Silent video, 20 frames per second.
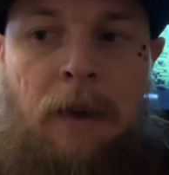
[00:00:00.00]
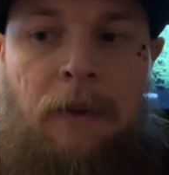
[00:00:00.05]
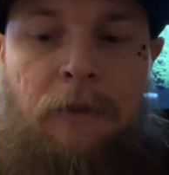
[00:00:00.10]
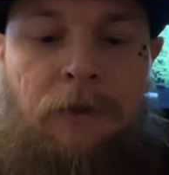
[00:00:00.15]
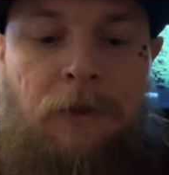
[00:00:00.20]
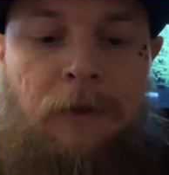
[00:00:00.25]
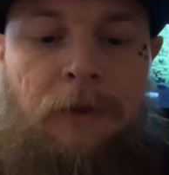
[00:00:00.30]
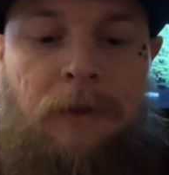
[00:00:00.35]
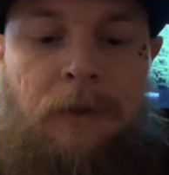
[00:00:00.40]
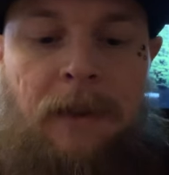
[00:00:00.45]

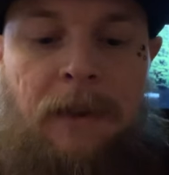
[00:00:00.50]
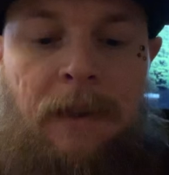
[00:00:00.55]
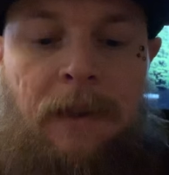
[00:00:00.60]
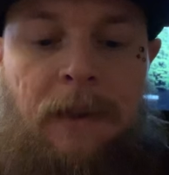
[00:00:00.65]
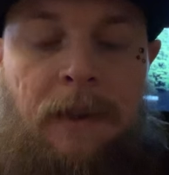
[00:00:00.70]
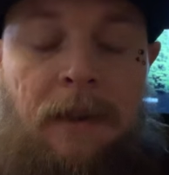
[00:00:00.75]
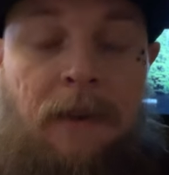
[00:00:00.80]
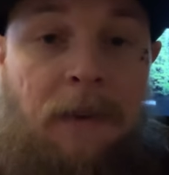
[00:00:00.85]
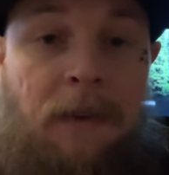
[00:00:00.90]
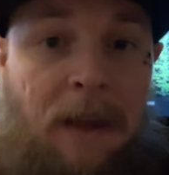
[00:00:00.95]
So you'll
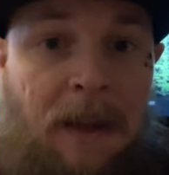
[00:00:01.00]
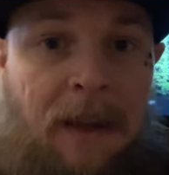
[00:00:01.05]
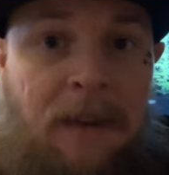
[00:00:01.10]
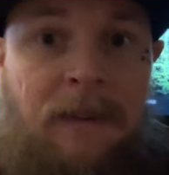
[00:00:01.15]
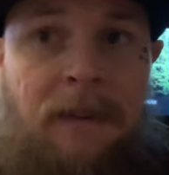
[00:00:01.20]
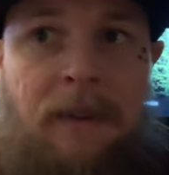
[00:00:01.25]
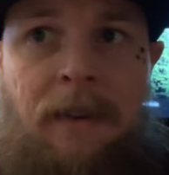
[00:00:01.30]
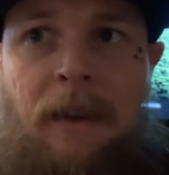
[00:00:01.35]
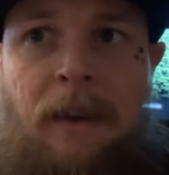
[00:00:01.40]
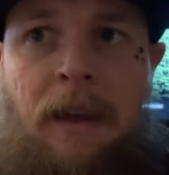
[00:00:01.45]
need
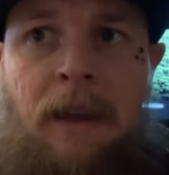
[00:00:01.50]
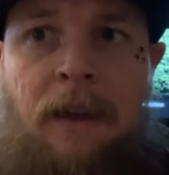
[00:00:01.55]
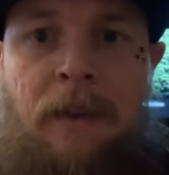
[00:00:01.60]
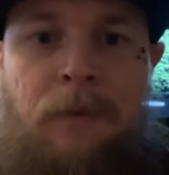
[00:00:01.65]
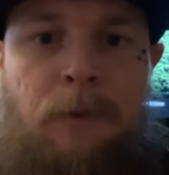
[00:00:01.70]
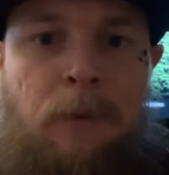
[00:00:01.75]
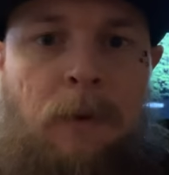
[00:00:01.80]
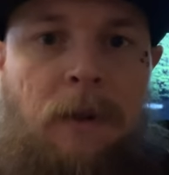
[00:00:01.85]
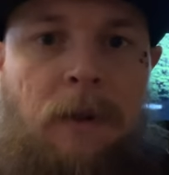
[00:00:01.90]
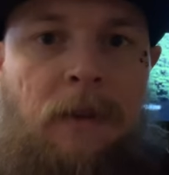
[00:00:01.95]
that,
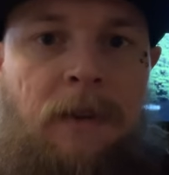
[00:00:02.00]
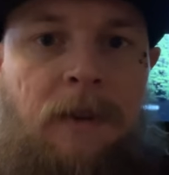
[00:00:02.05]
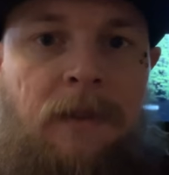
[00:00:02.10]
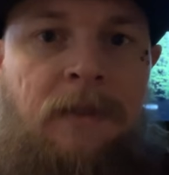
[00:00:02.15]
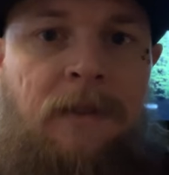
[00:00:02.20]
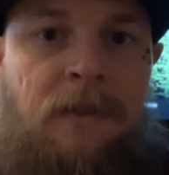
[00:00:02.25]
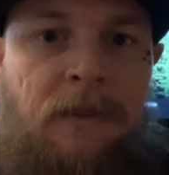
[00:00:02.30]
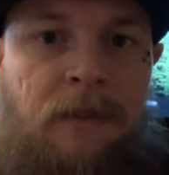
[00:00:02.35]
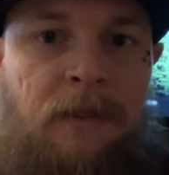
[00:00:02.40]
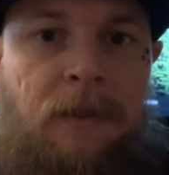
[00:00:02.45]
as well
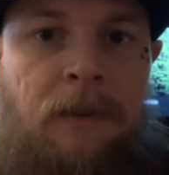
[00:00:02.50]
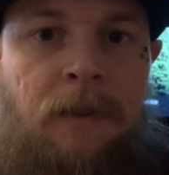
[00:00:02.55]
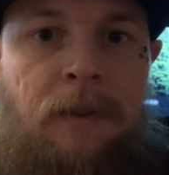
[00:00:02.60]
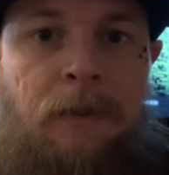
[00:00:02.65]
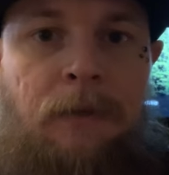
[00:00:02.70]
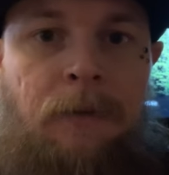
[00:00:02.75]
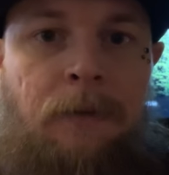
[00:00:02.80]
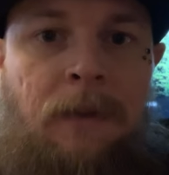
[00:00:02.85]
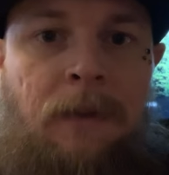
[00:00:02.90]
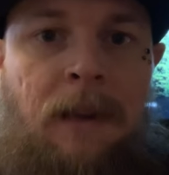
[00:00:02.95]
as
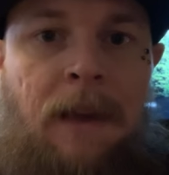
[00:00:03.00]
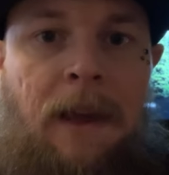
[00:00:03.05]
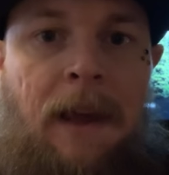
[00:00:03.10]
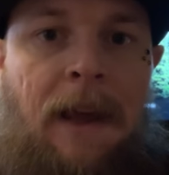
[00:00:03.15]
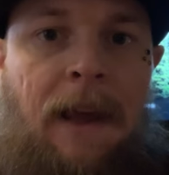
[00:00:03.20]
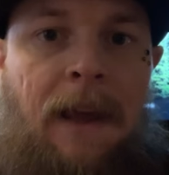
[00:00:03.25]
silicone,